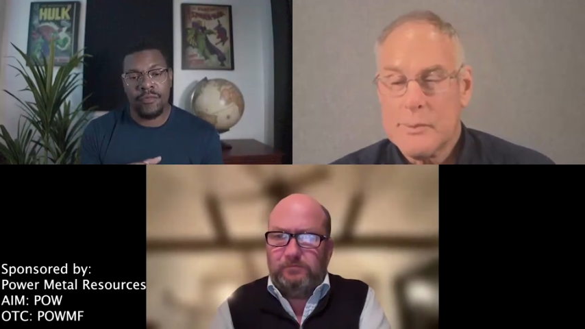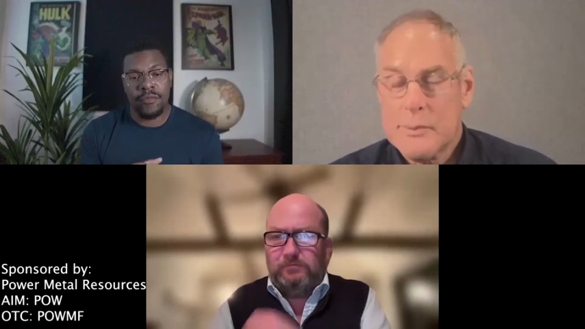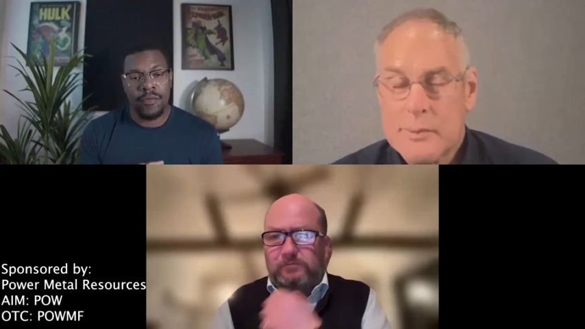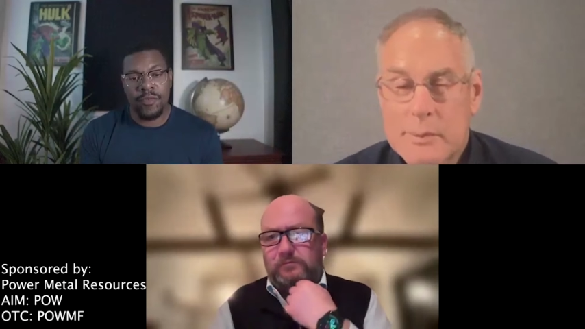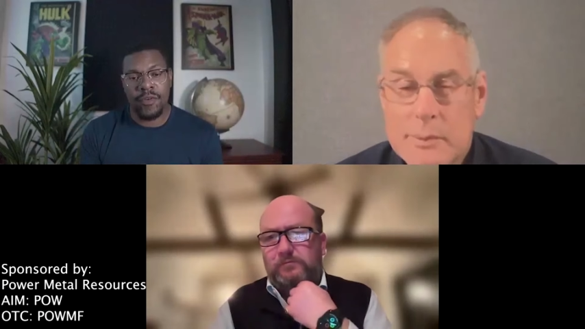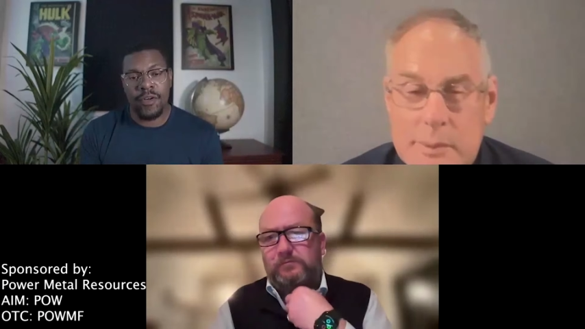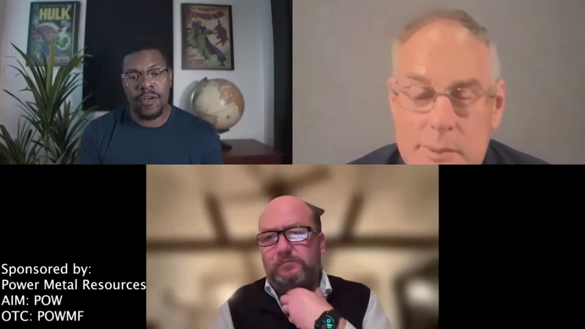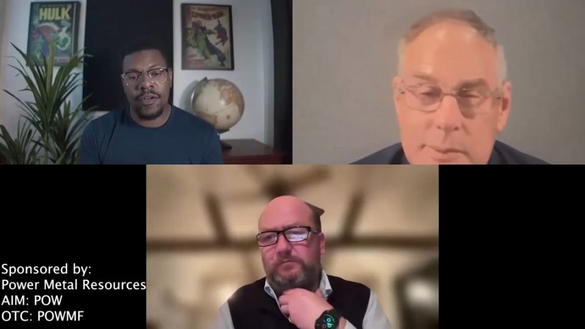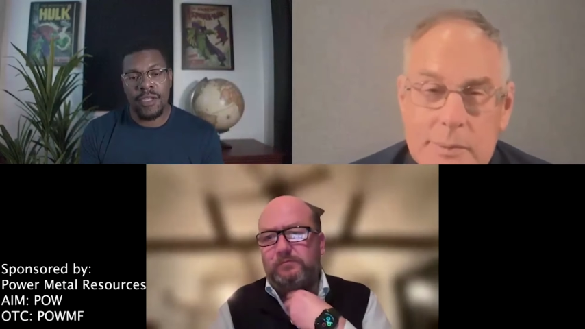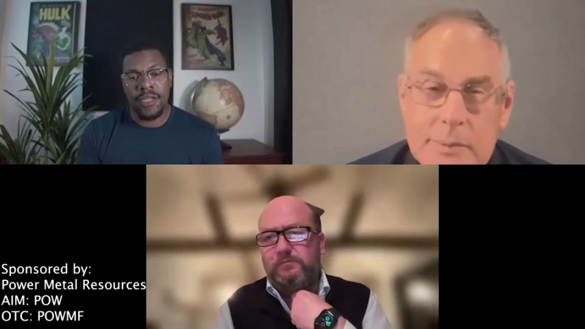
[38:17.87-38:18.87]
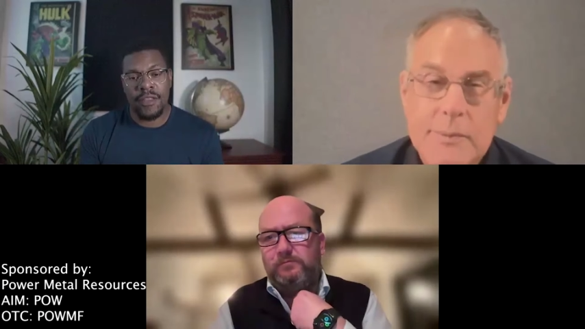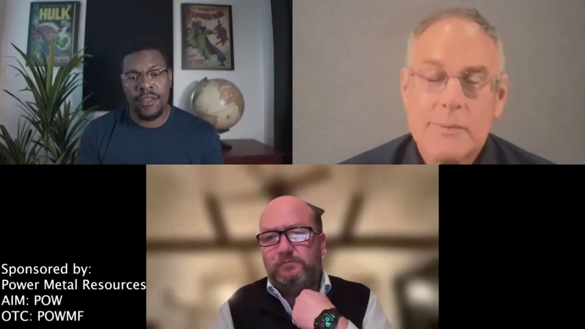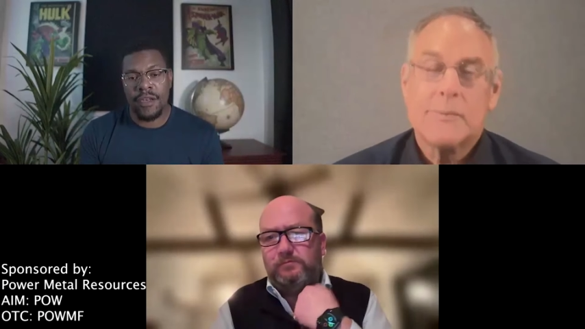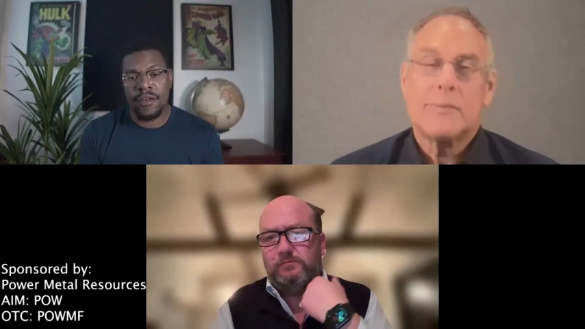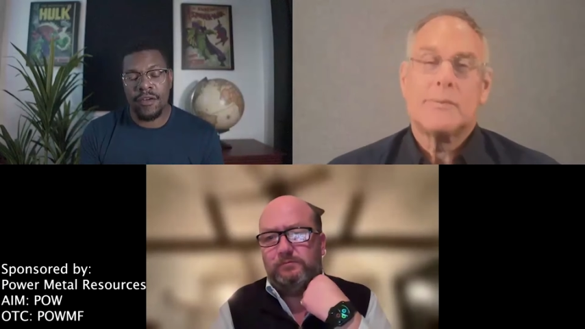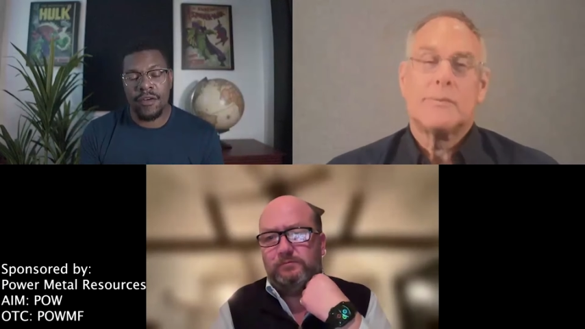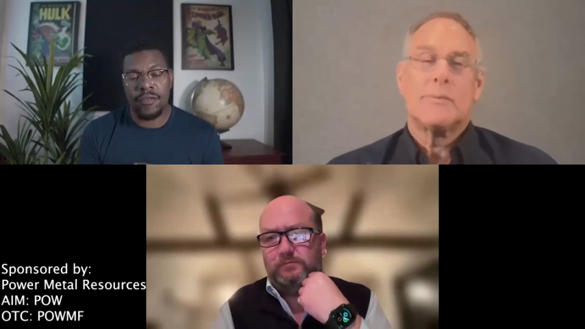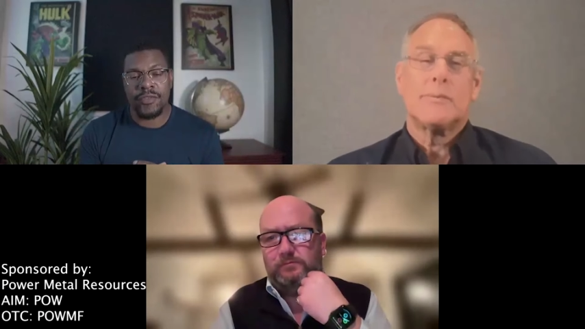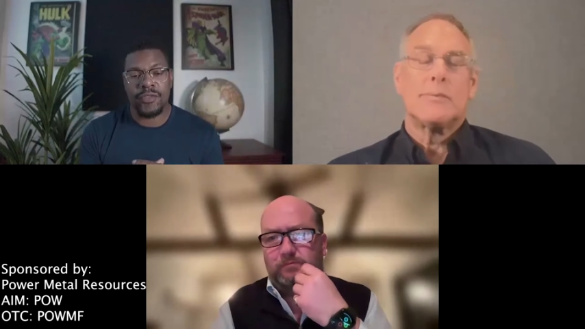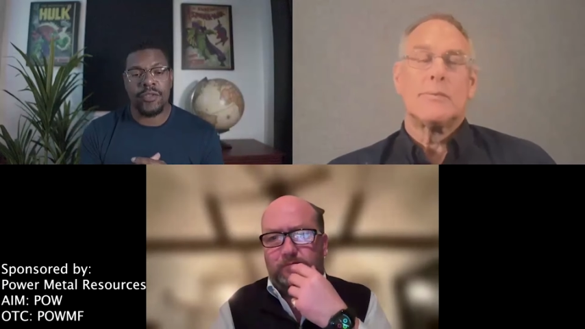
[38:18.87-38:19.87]
Speaker 1: from you all, and then
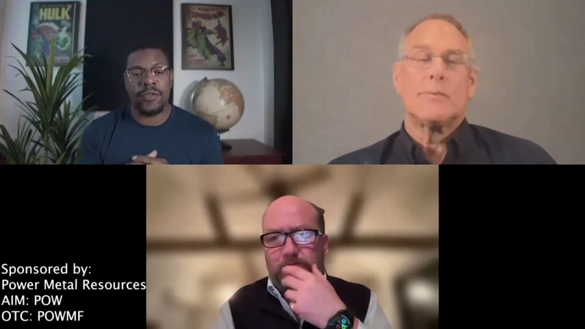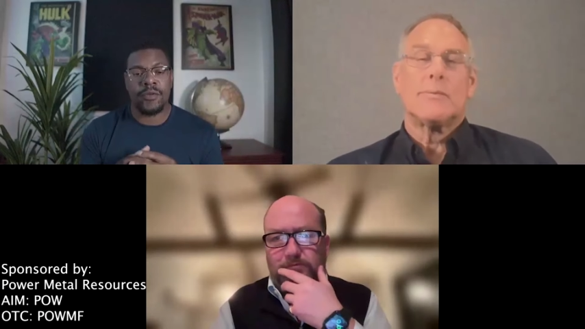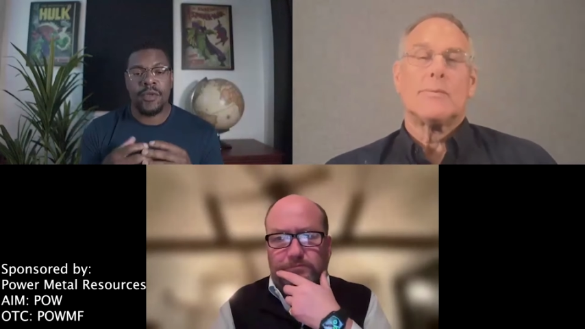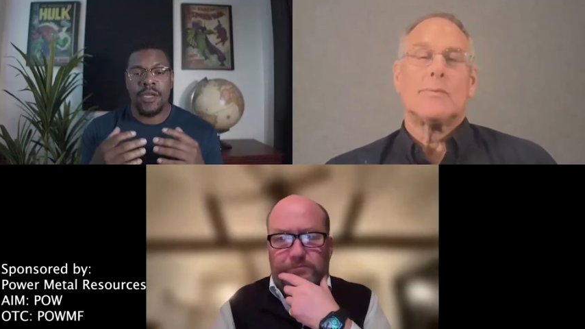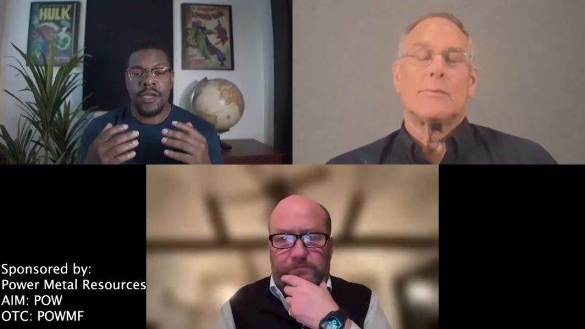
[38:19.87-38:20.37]
also